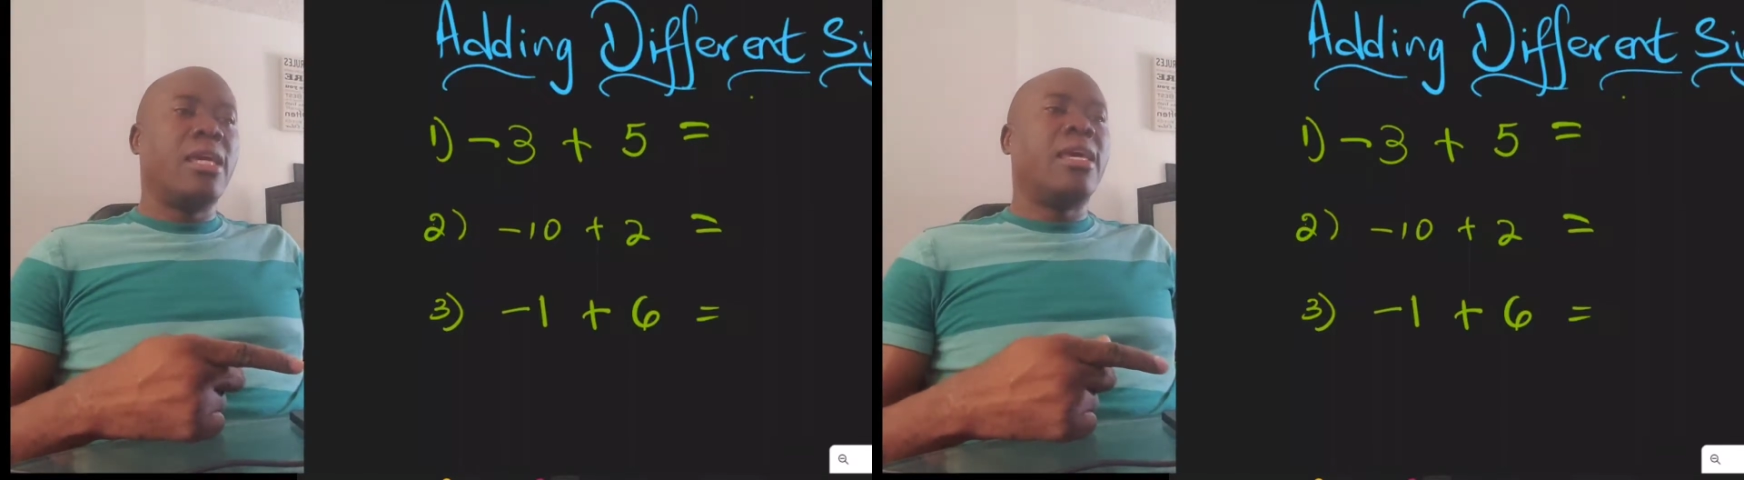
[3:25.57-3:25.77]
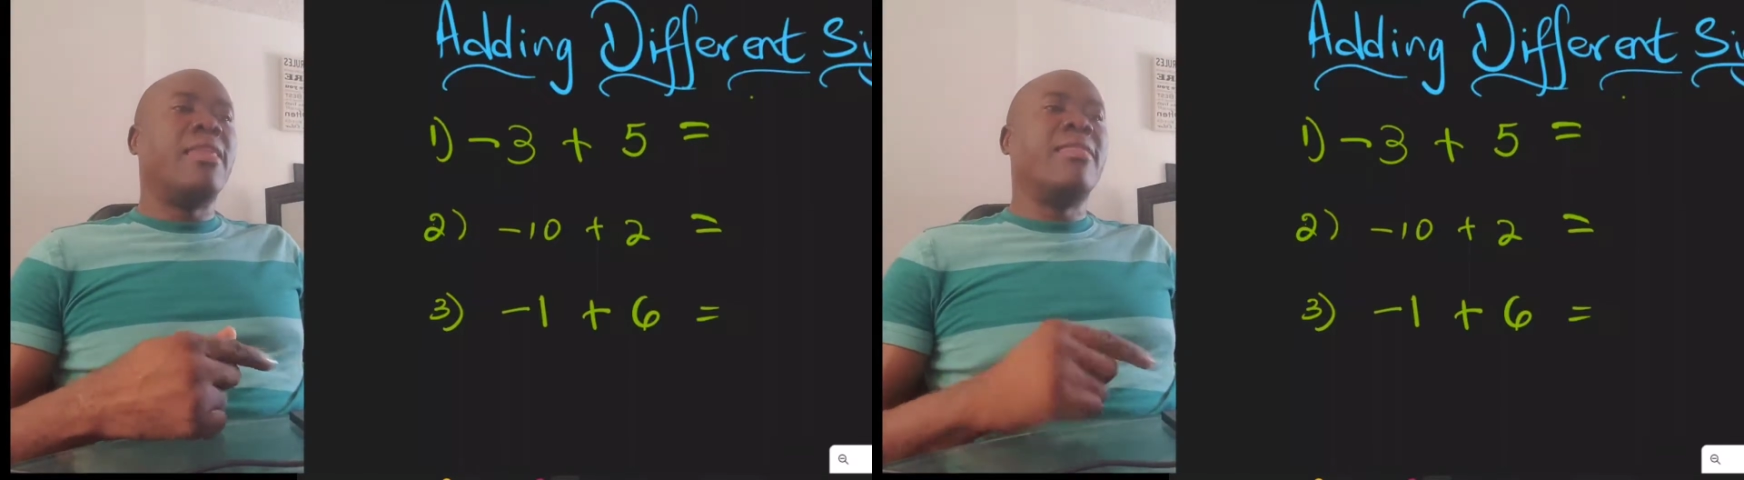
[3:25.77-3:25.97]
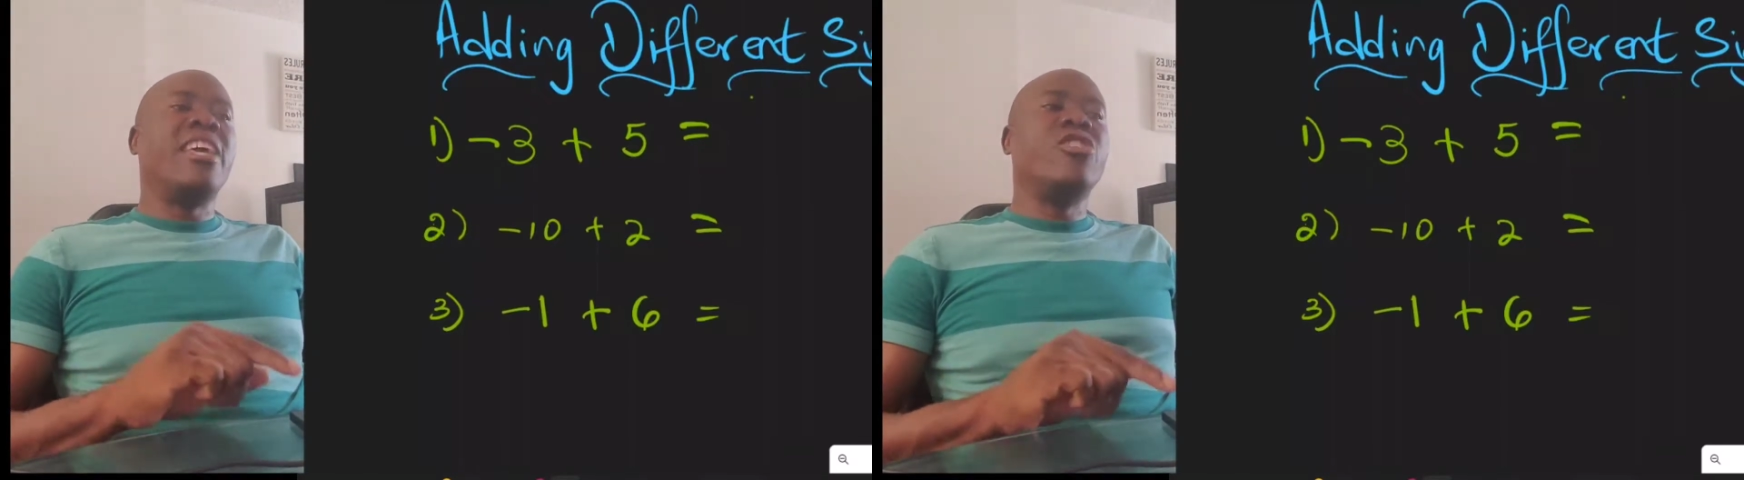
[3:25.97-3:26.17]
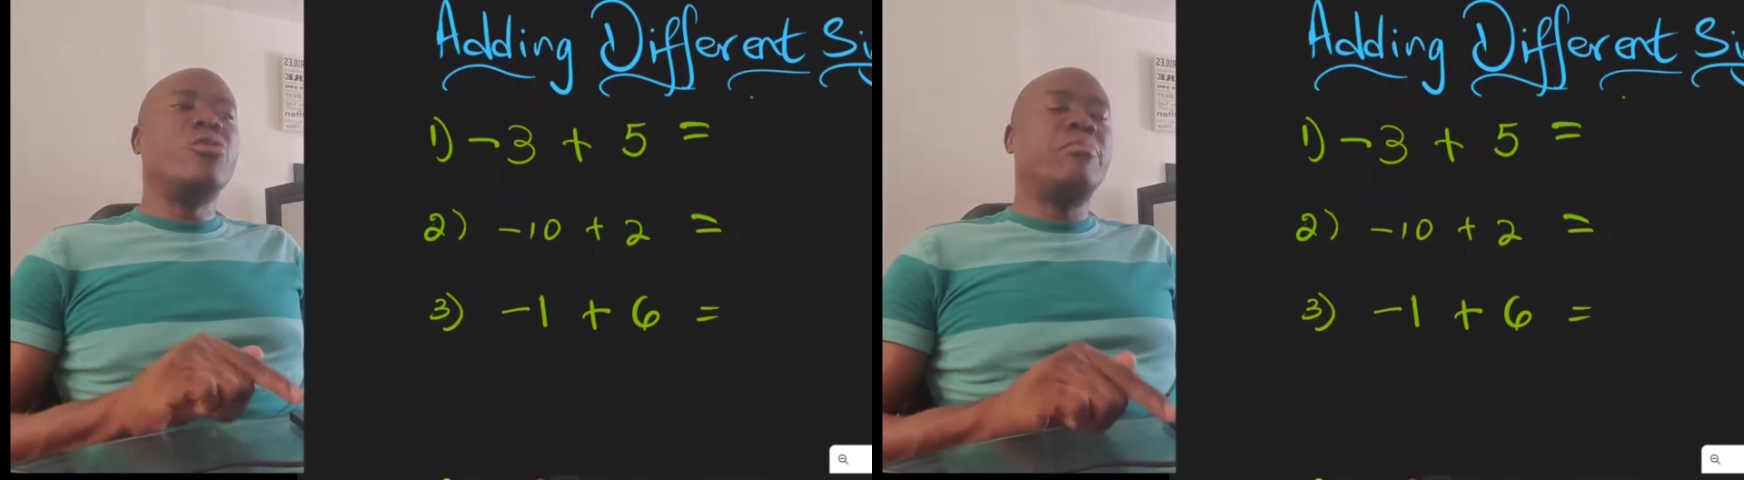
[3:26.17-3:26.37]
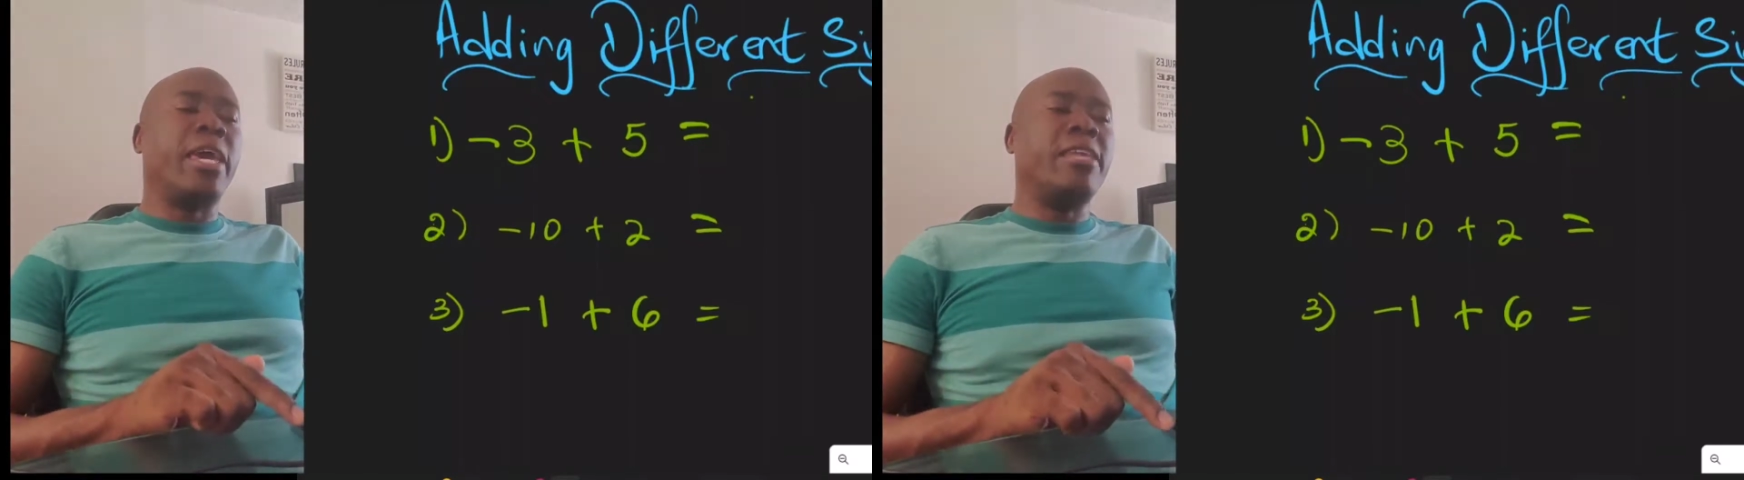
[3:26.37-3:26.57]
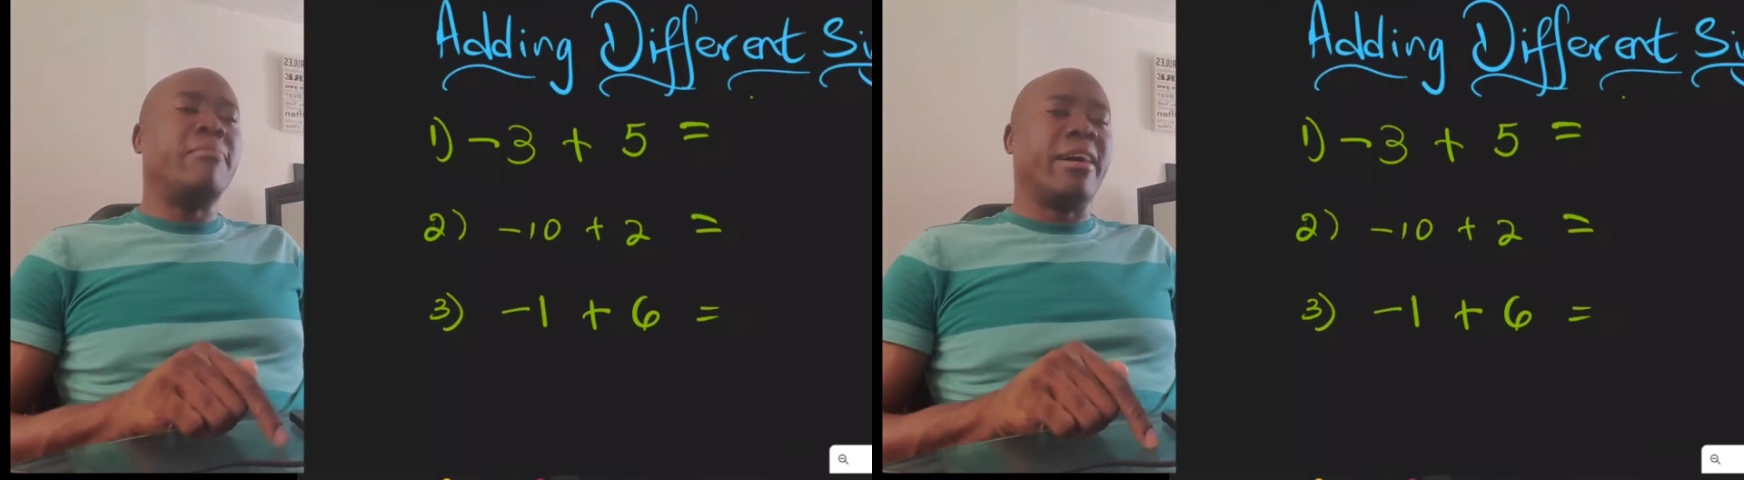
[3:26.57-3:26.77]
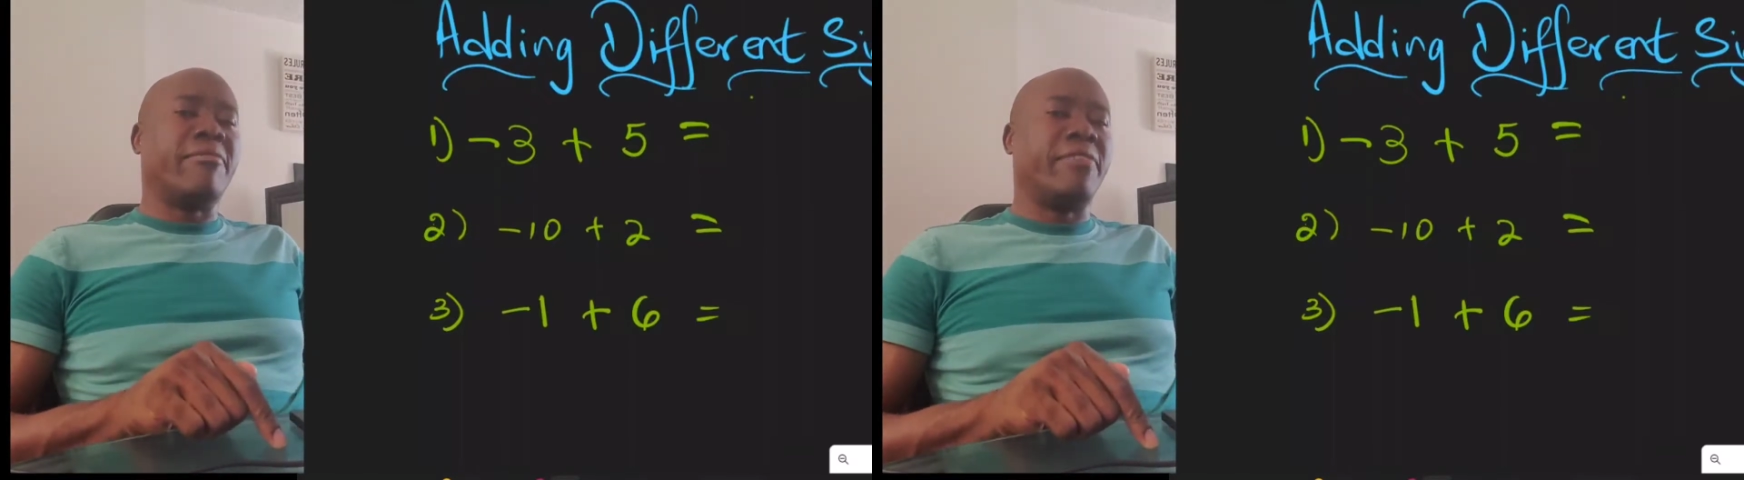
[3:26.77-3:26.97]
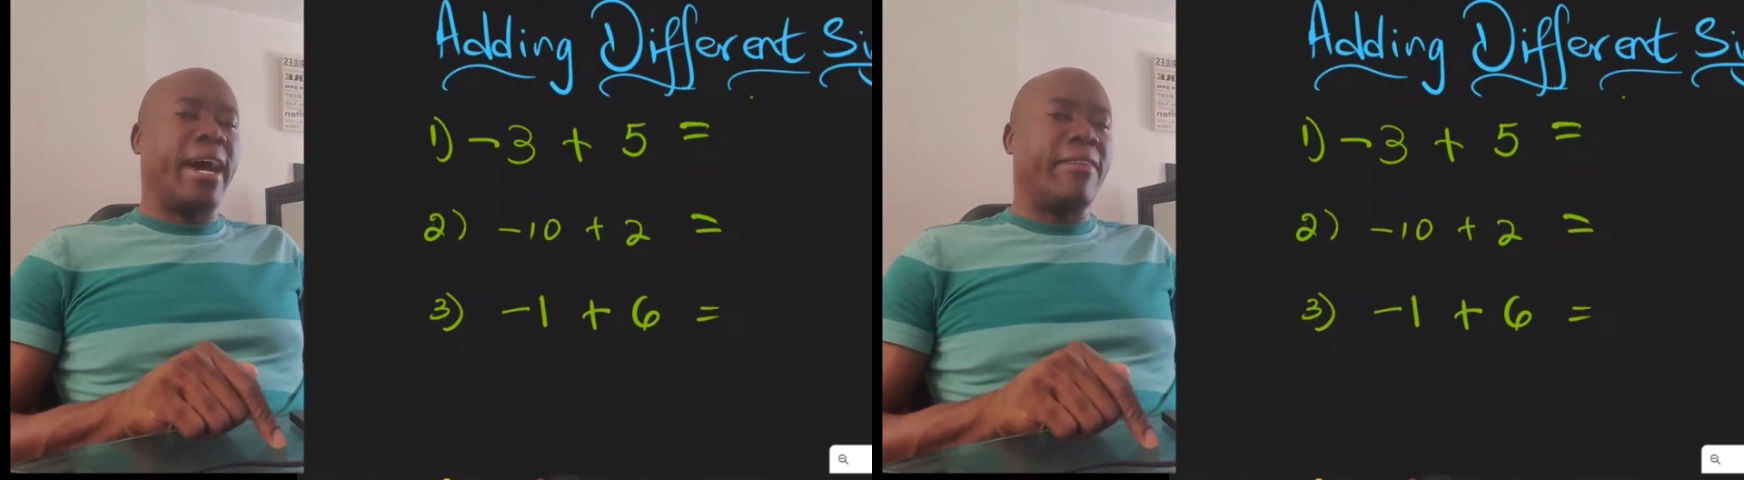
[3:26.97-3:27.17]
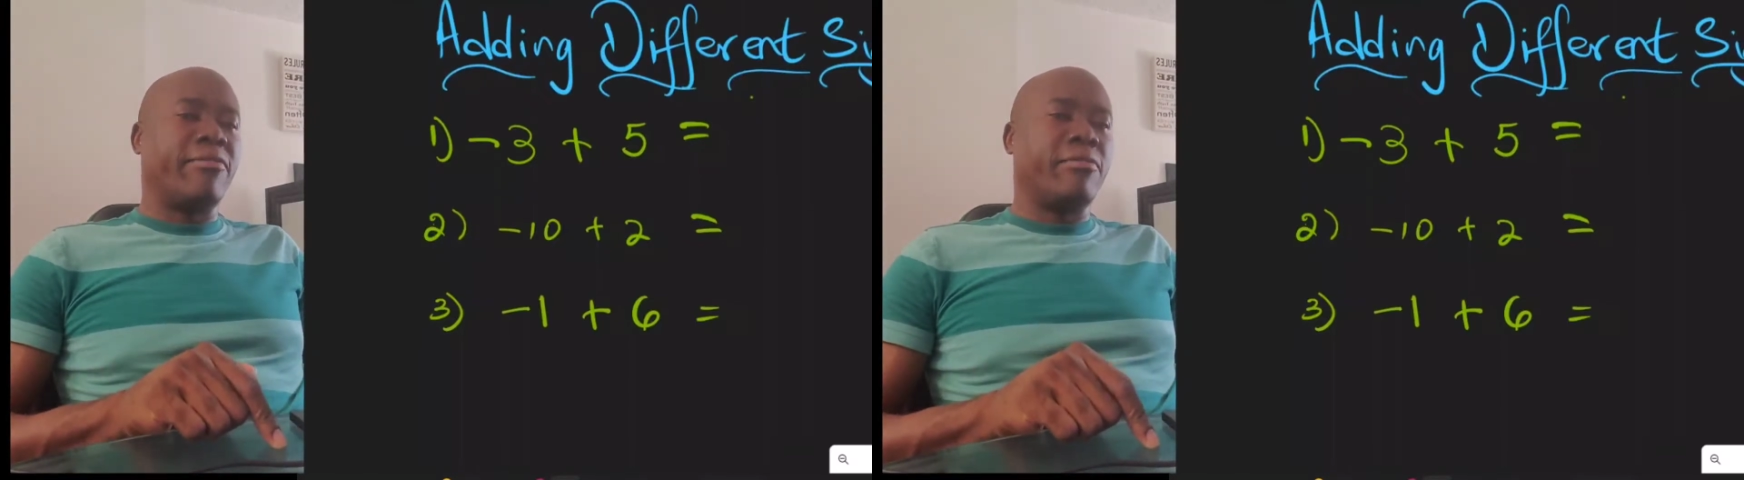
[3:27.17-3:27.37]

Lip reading: and then you paying back 5,